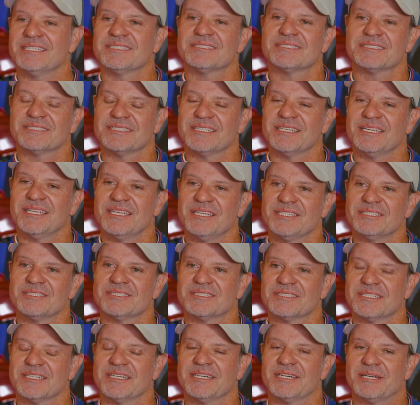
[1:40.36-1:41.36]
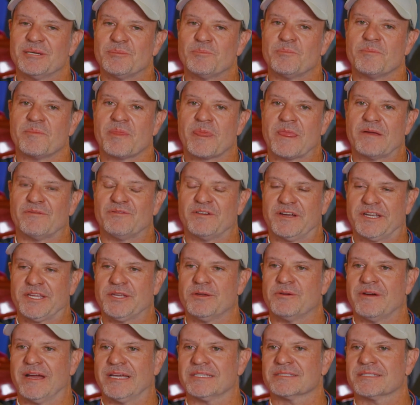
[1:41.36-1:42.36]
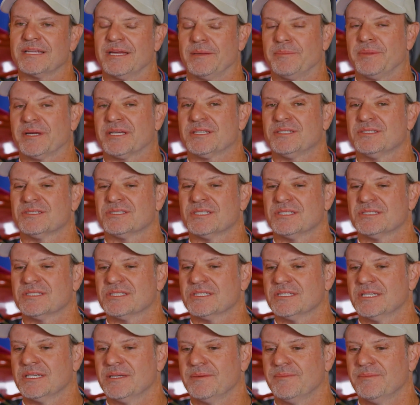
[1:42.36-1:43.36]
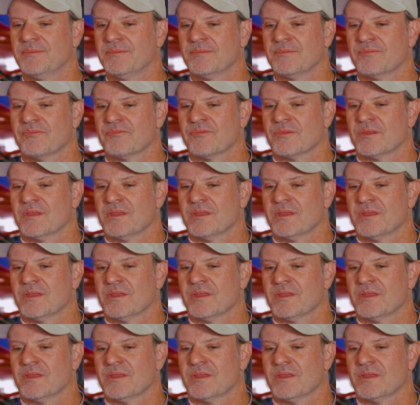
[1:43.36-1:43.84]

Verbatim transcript: It is, it is um, funny you ask that because it's, uh,